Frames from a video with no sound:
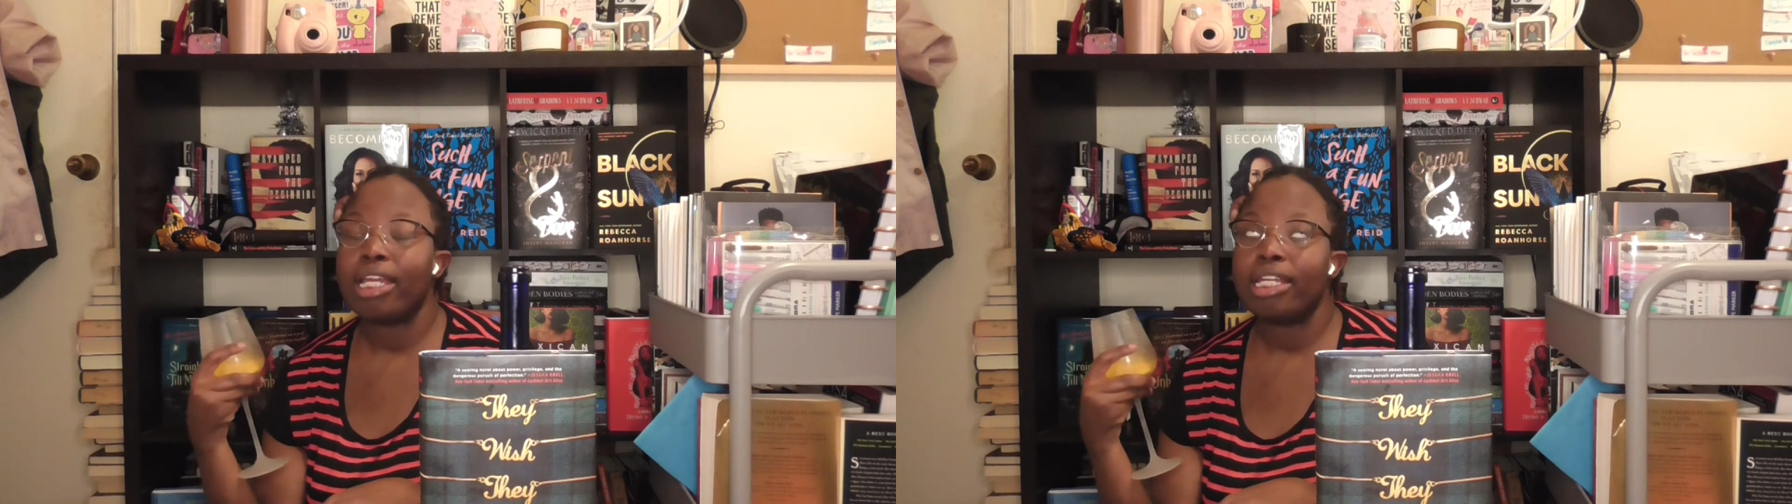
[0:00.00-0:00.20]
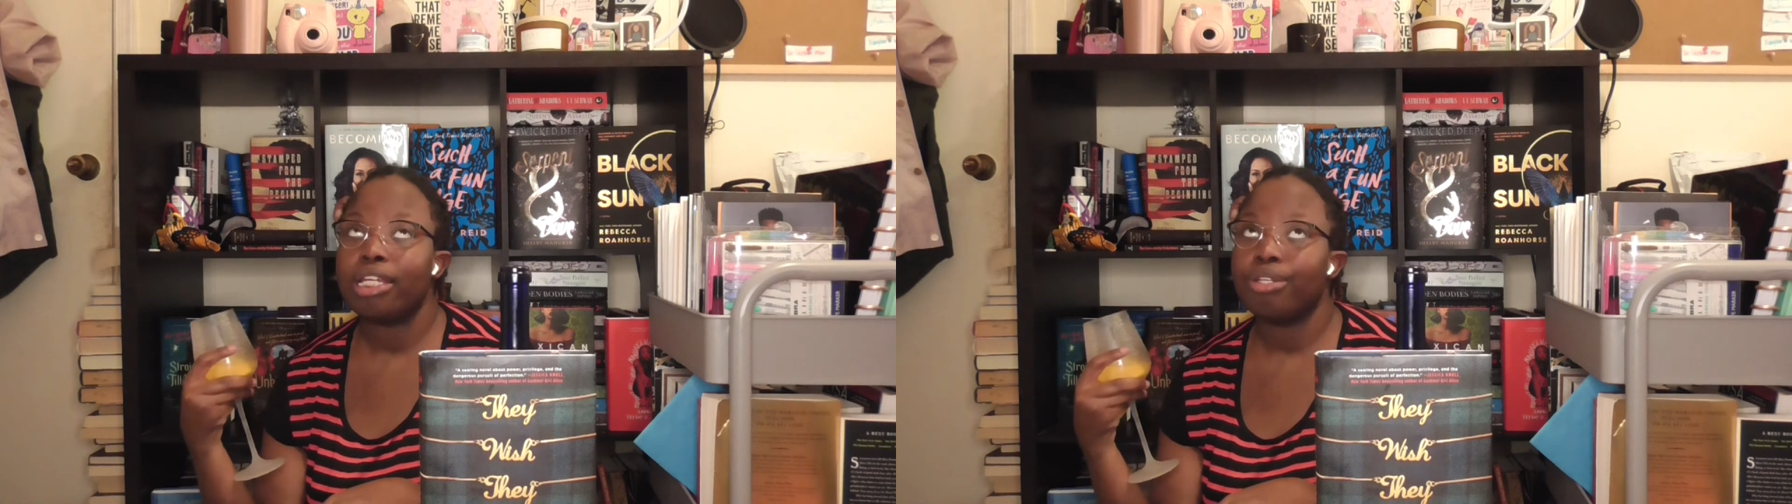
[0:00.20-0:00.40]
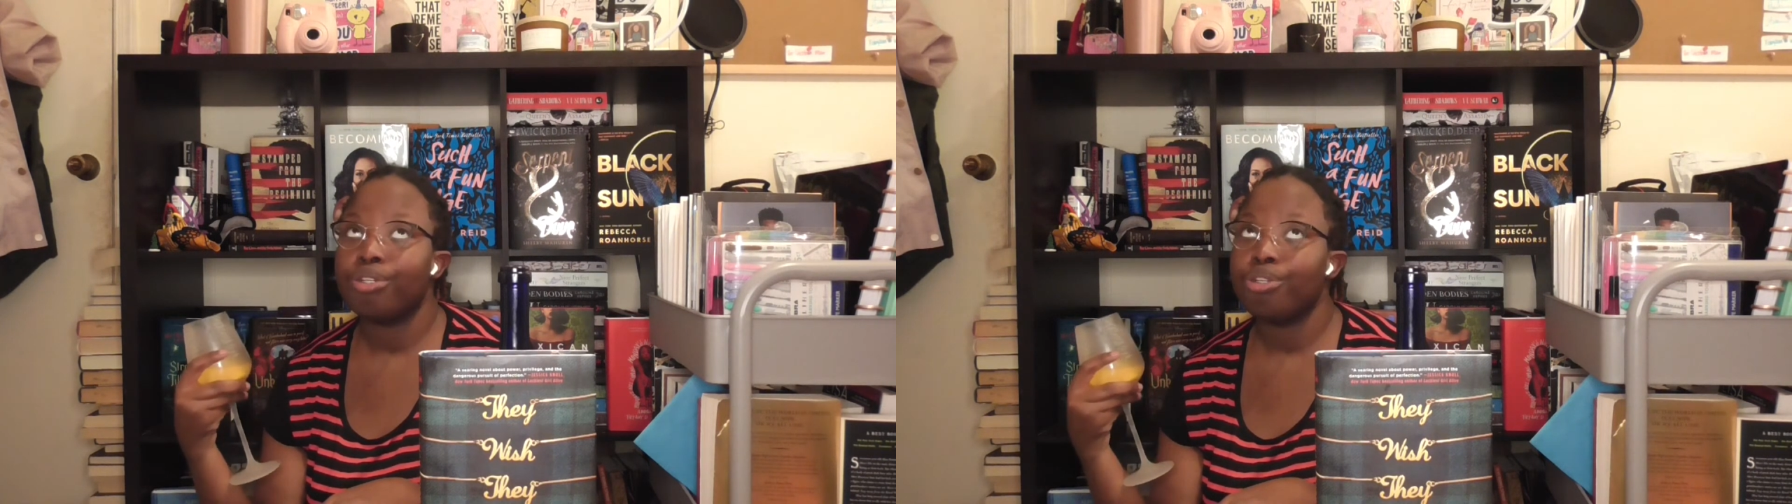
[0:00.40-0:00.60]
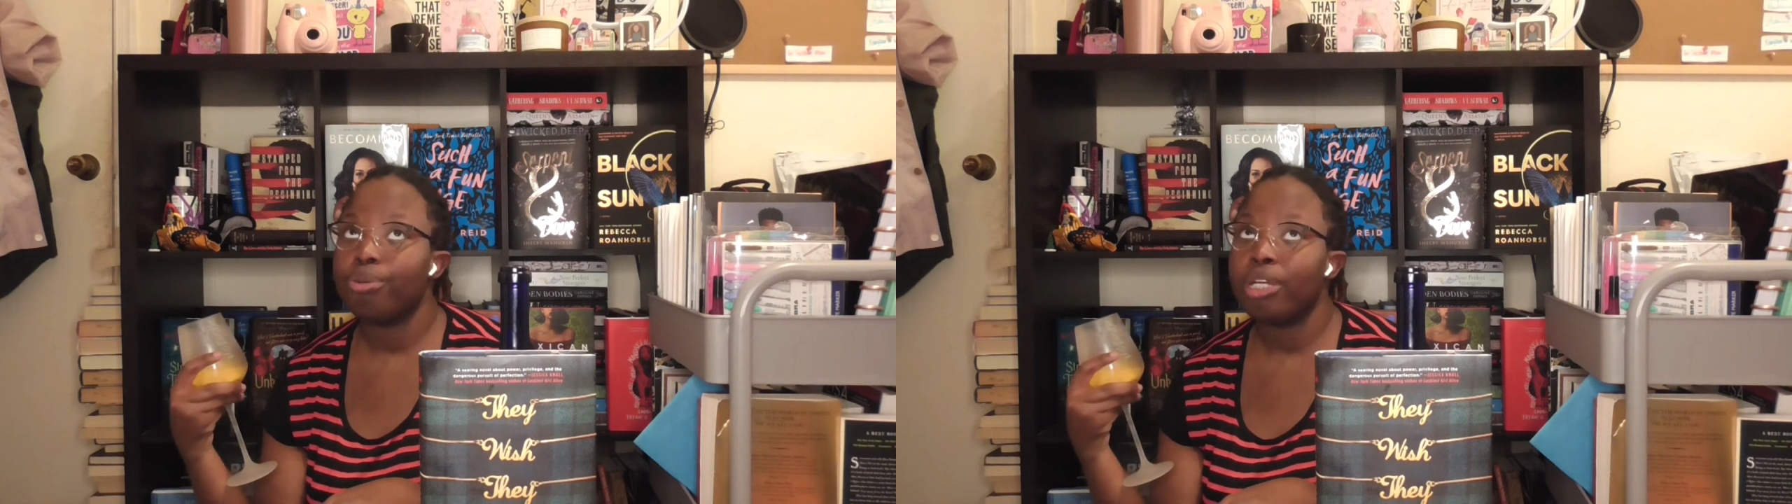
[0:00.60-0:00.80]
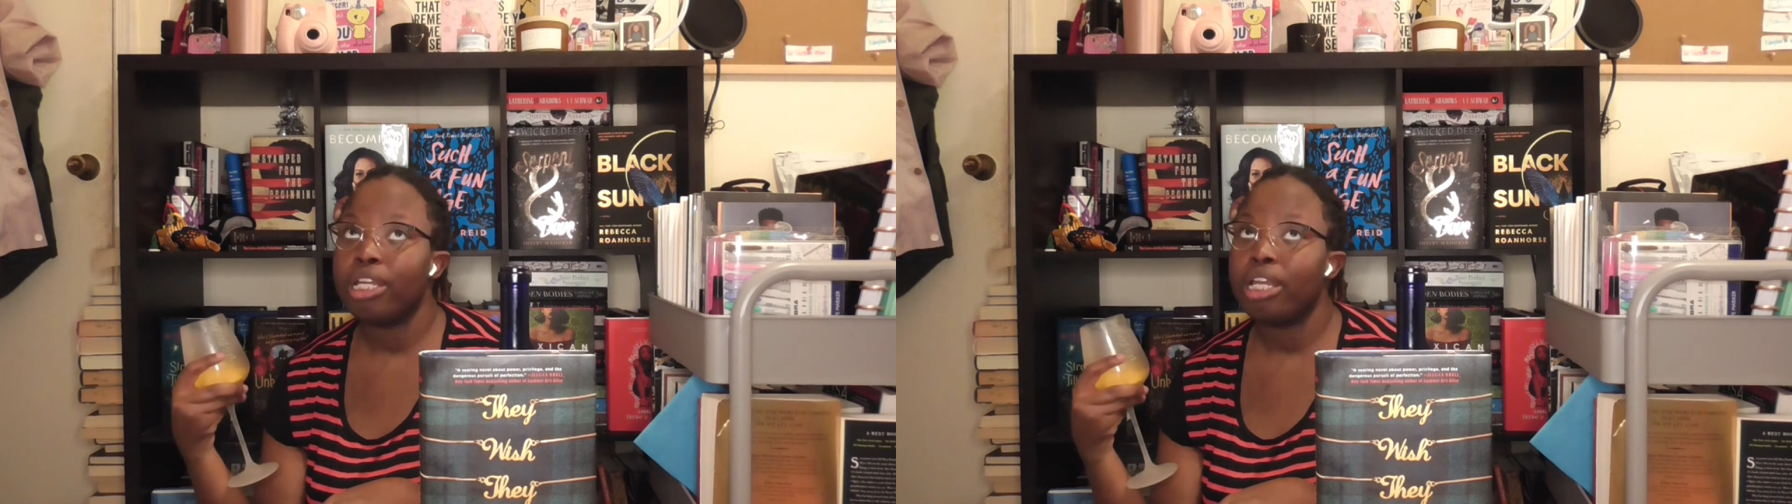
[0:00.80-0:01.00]
I didn't
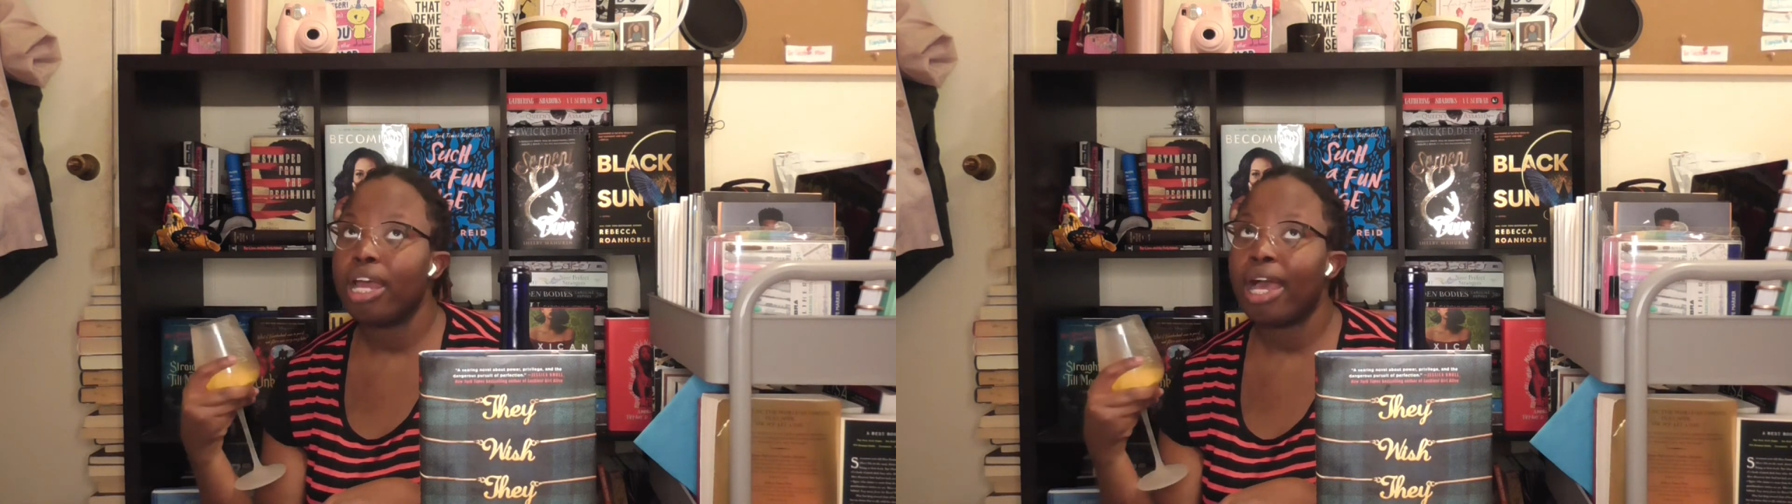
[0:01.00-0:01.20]
do it.